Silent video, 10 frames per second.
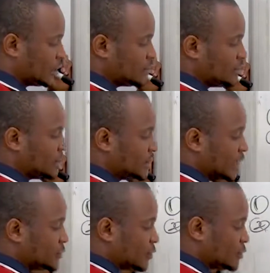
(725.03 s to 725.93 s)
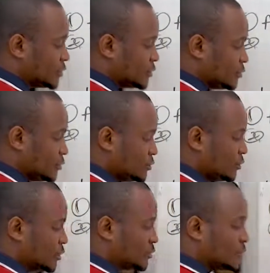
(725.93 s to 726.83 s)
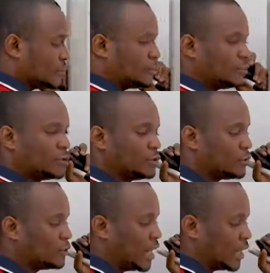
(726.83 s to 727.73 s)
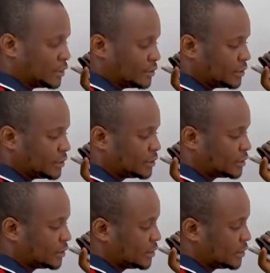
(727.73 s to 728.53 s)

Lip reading: It means that nothing will do what? Will go across it.